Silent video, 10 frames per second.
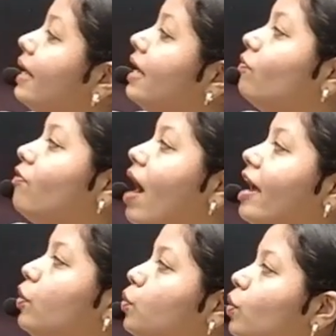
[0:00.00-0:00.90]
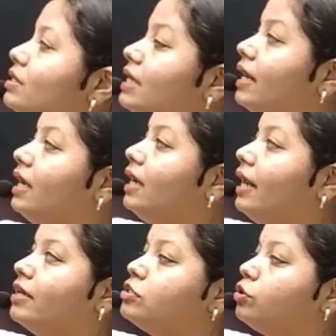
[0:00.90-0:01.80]
Why you don't study? It
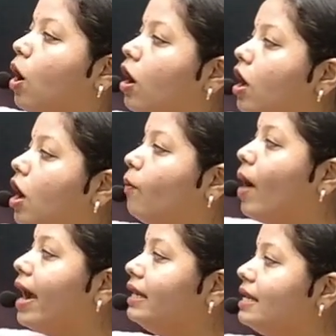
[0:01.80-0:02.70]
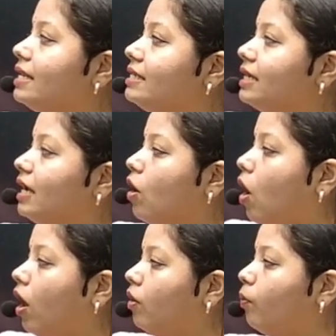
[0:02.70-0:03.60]
is wrong. Why didn't he call?
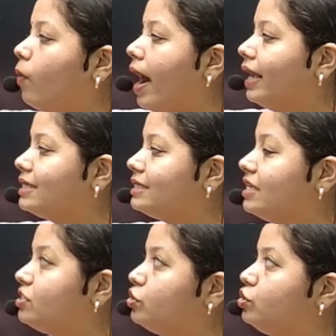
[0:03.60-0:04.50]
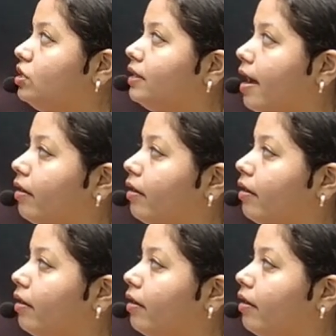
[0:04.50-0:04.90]
Why isn't she there?